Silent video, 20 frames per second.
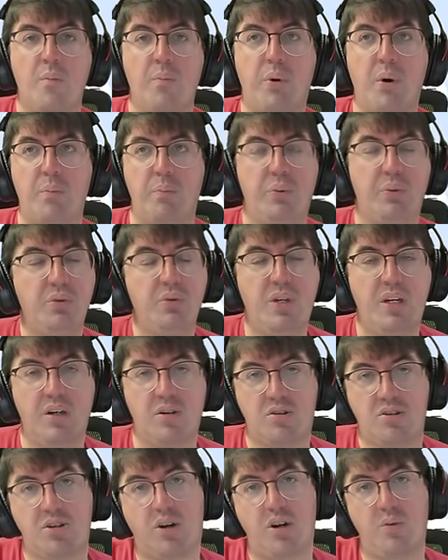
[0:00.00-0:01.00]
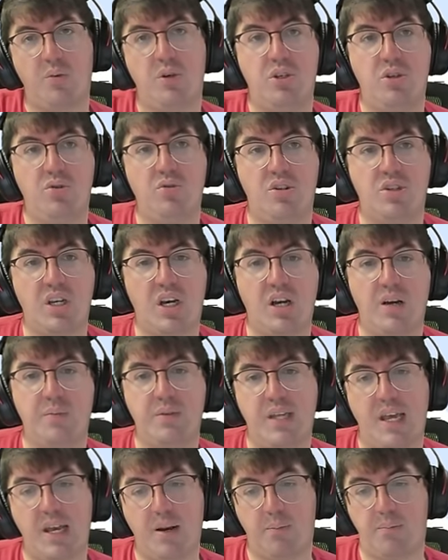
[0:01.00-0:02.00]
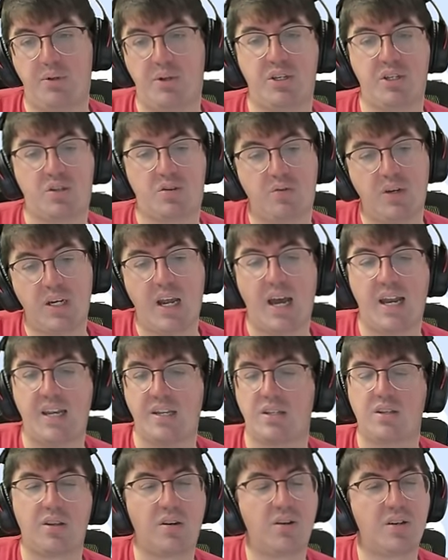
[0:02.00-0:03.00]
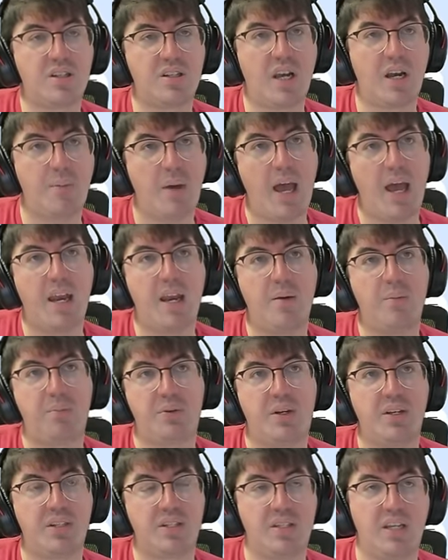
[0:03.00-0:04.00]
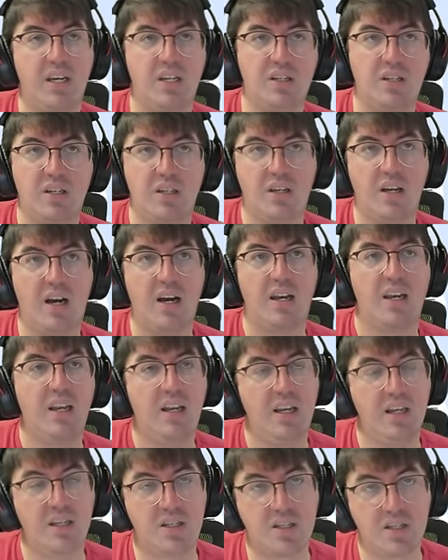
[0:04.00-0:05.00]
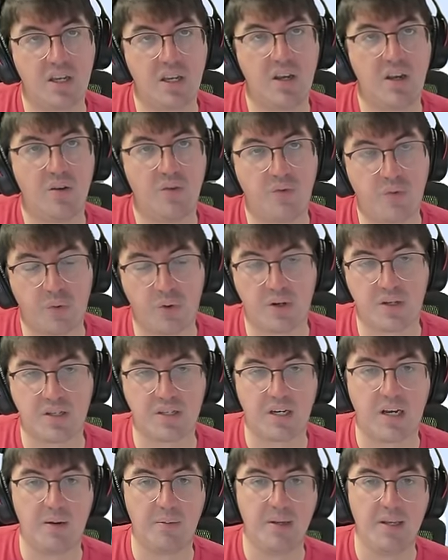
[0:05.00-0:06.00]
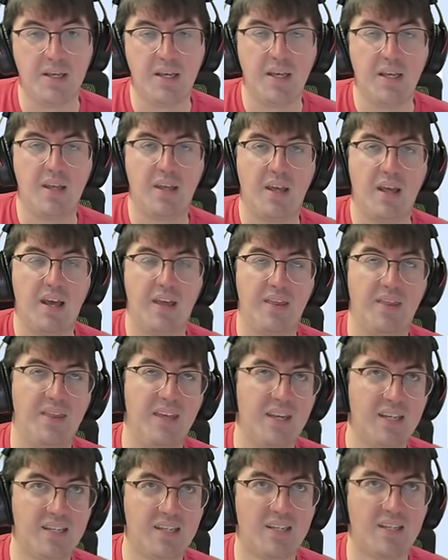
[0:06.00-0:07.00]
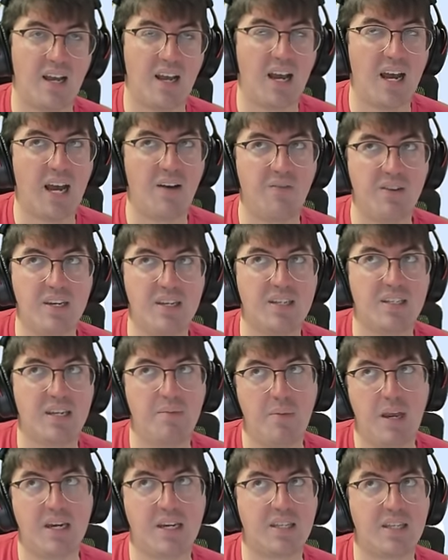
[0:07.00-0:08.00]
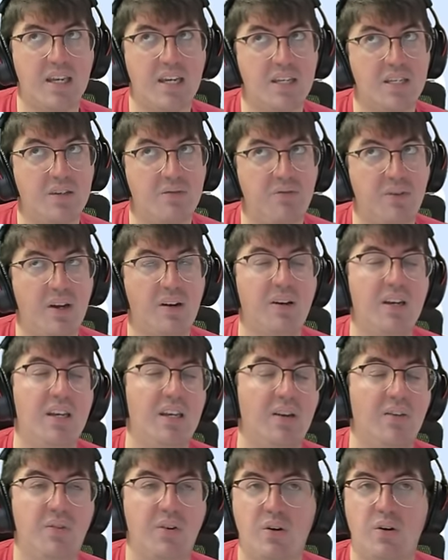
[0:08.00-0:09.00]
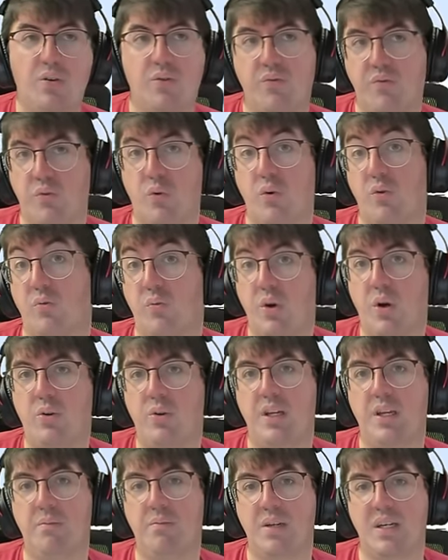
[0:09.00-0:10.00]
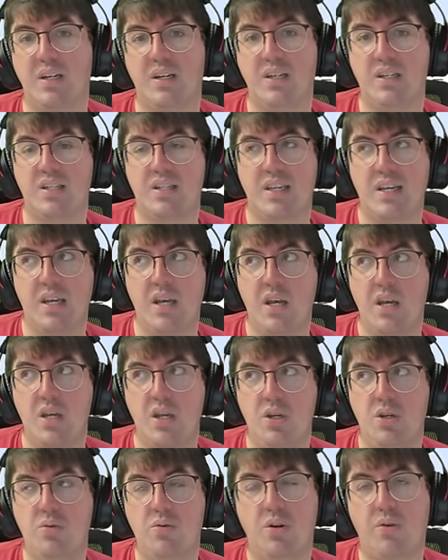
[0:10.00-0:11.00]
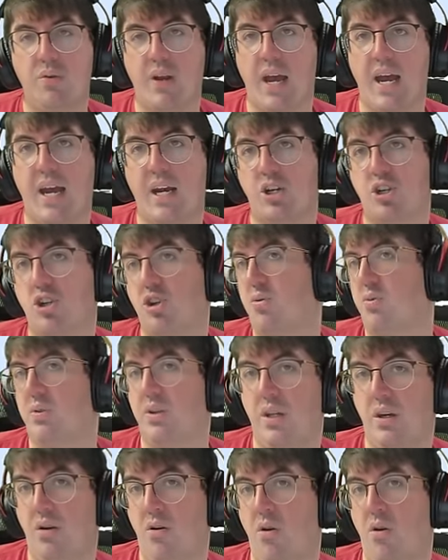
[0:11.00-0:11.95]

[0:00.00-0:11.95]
but blue gear started with two subs and at plus three got its third sub and at plus six got its fourth sub. This obviously makes things very difficult for rolling because you don't actually